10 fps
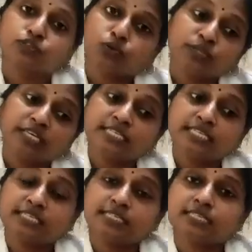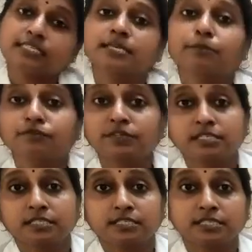So these diseases, some of the
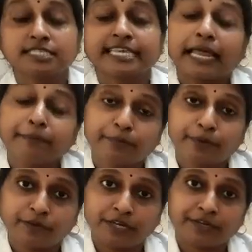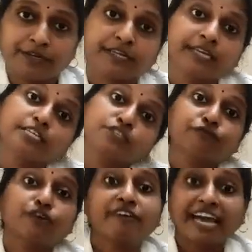diseases can be prevented in case
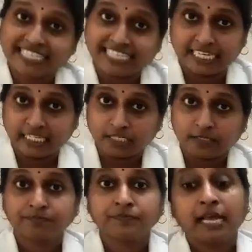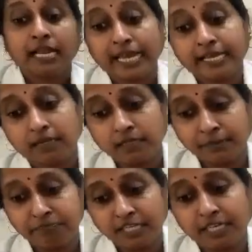if you are vaccinated, like
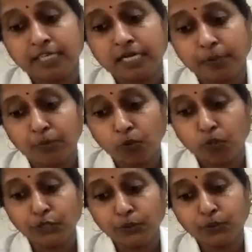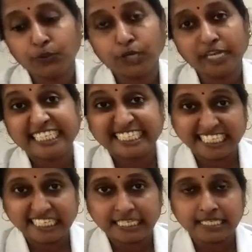diphtheria, polio, okay,
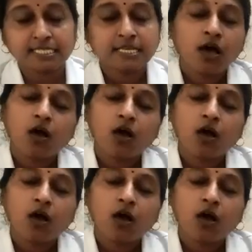tetanus.